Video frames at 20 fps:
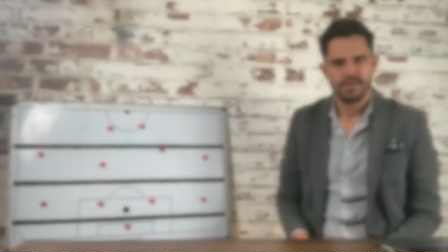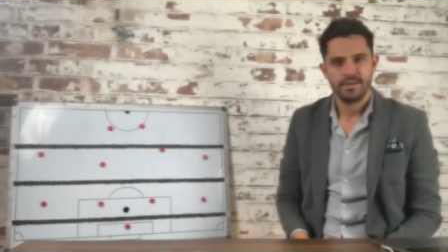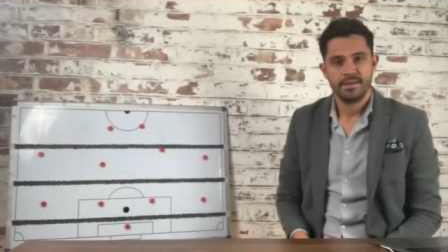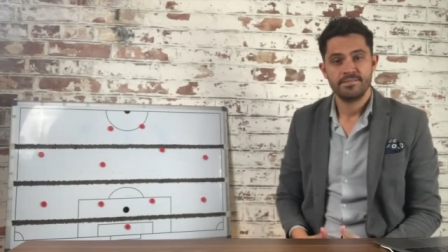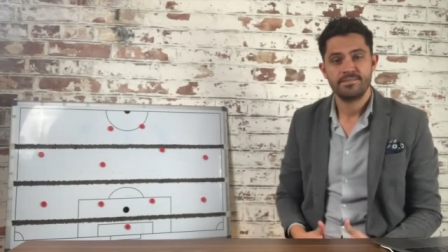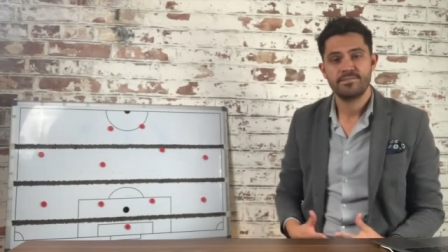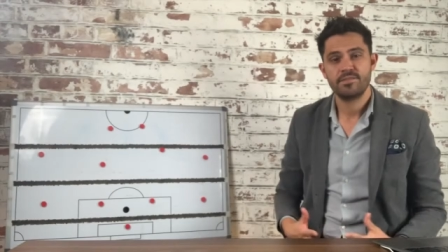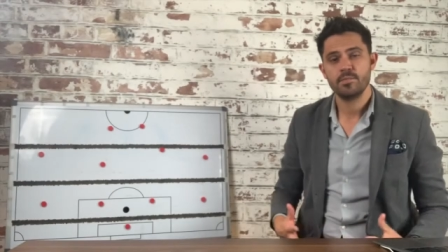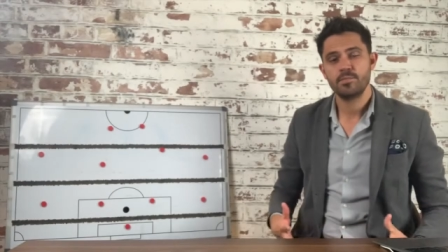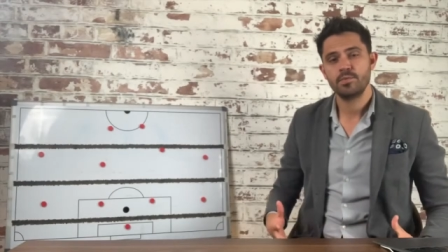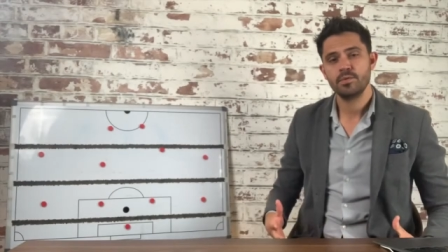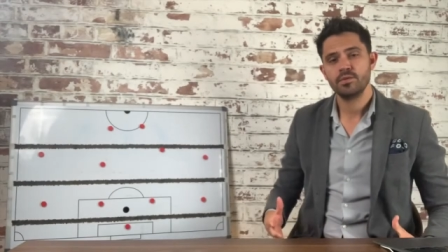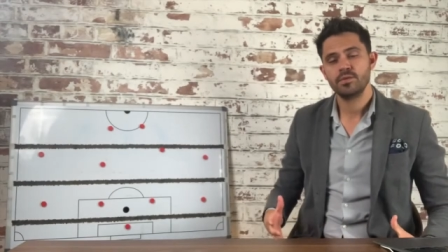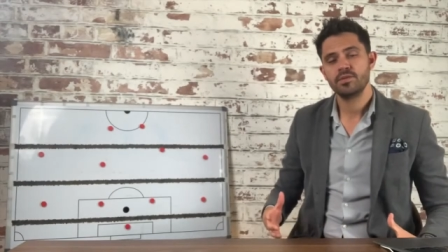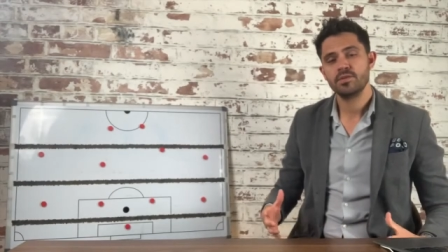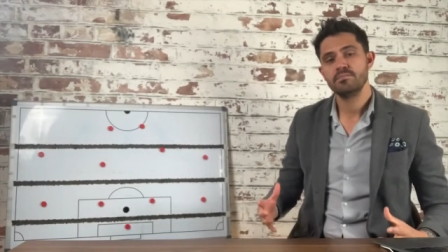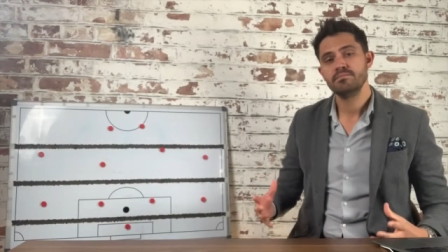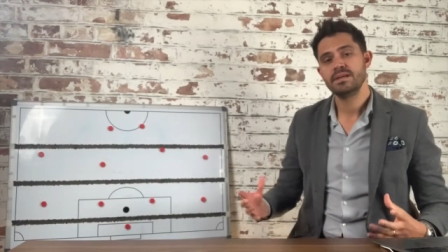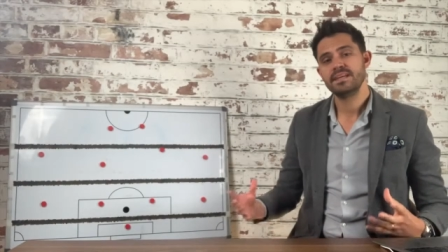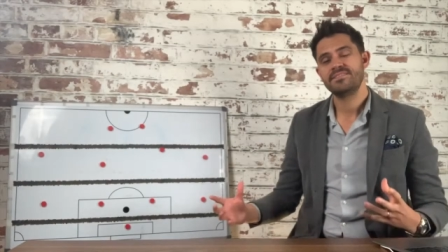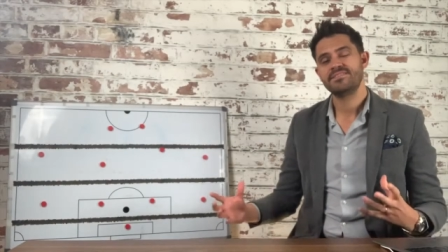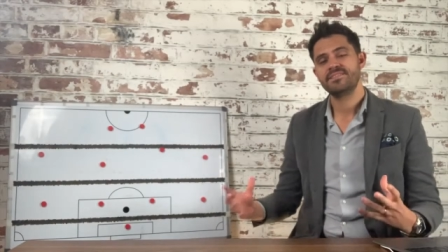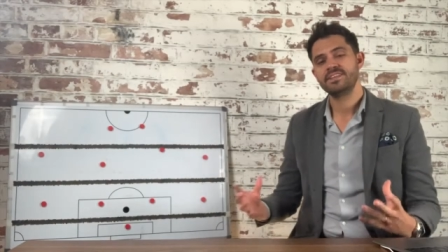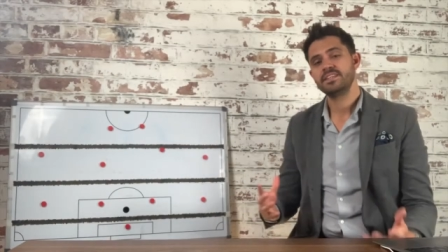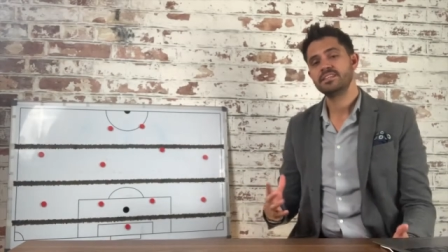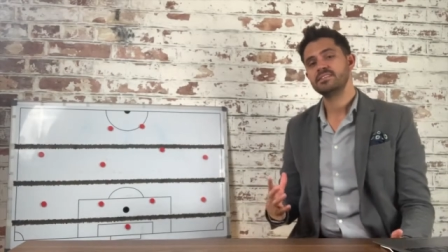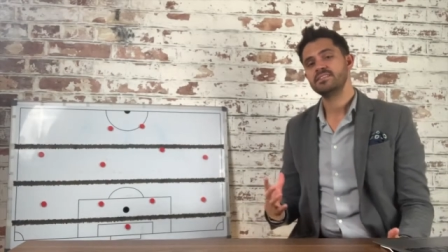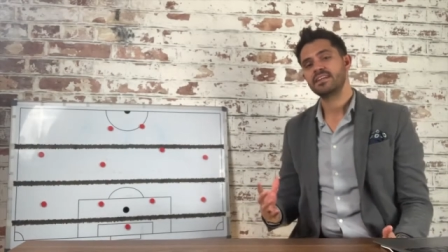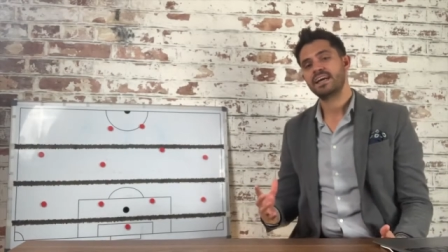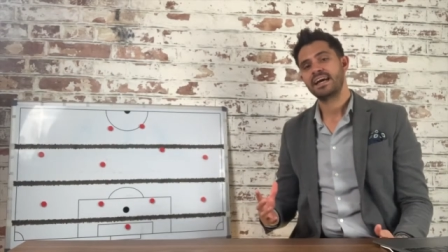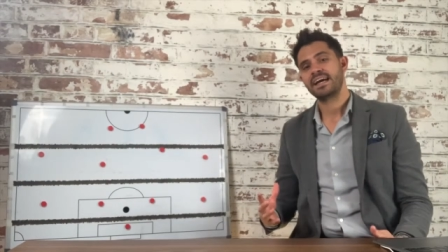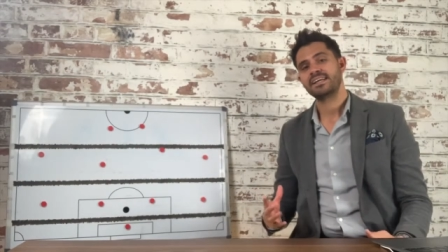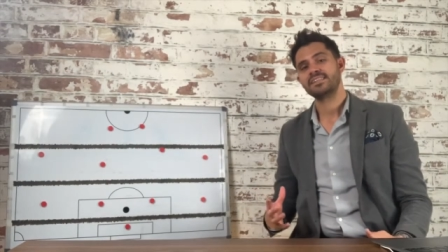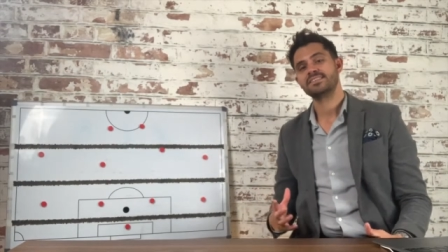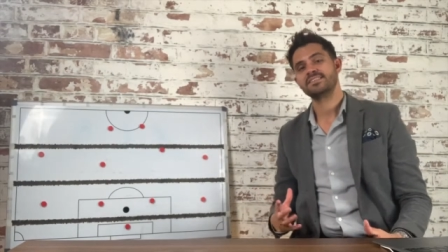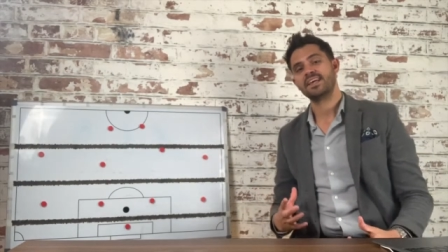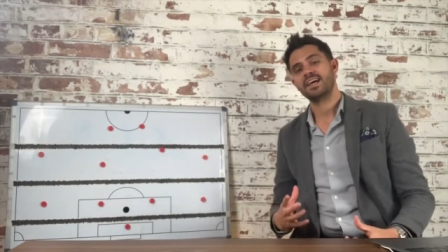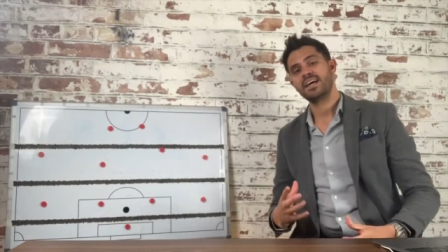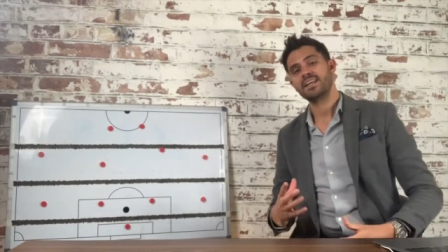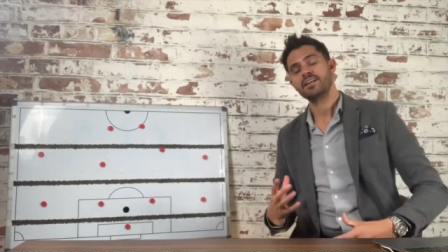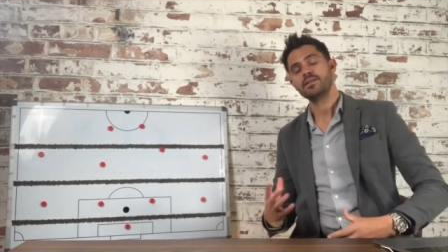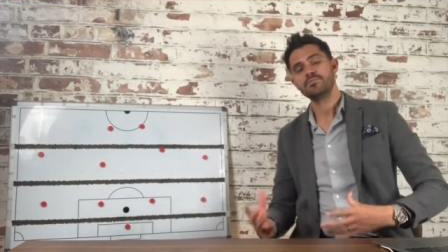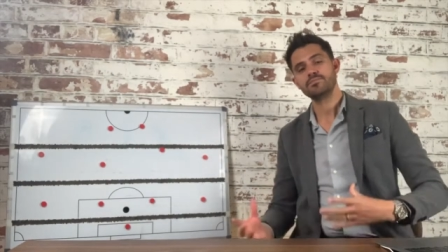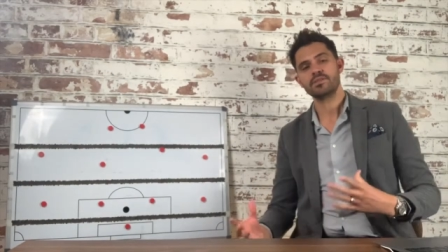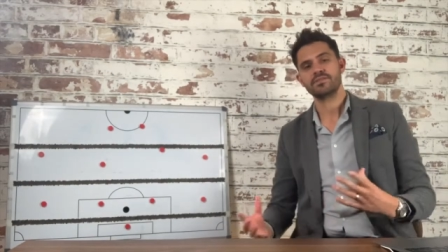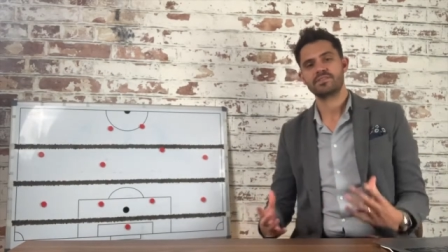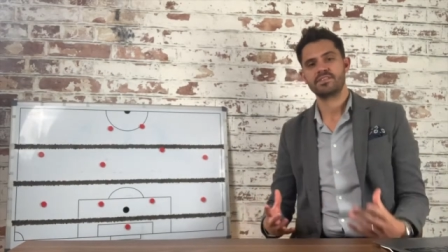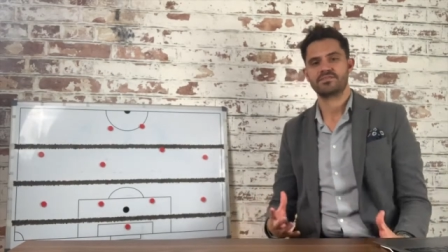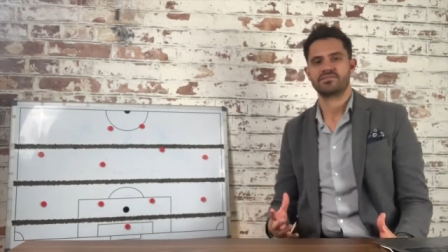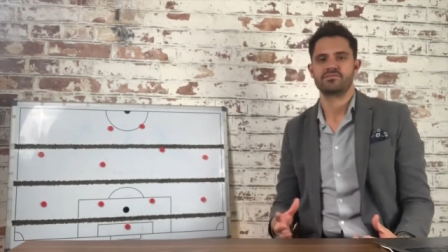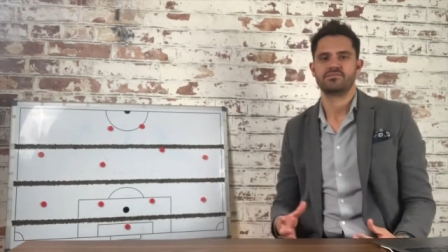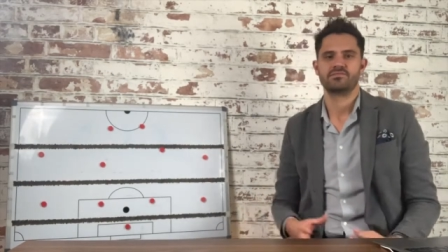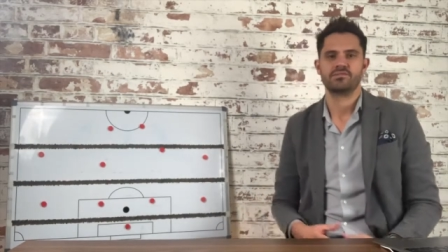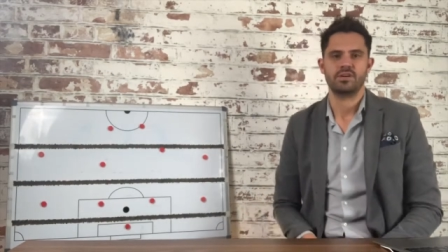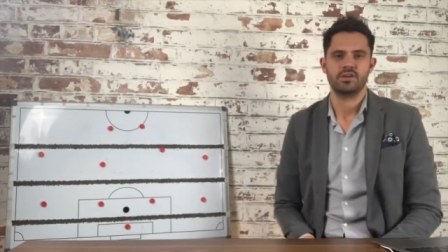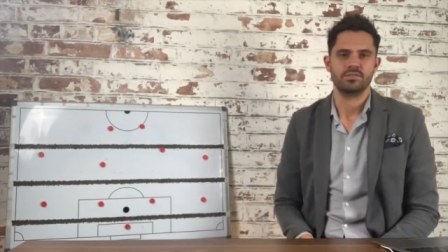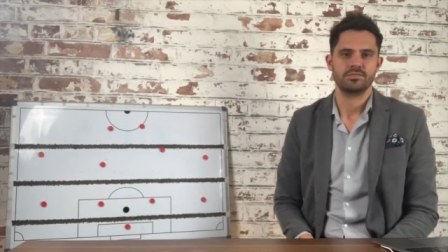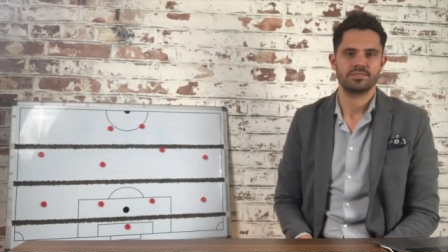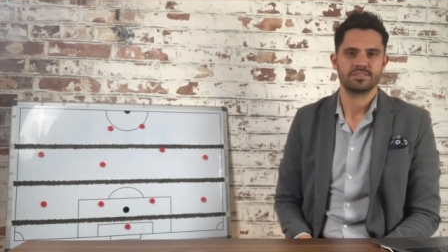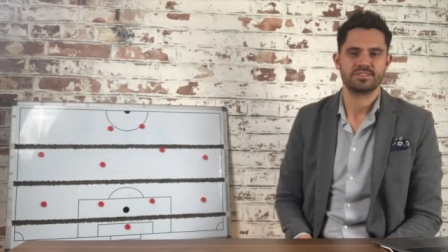In football, the midfield has a number of different roles.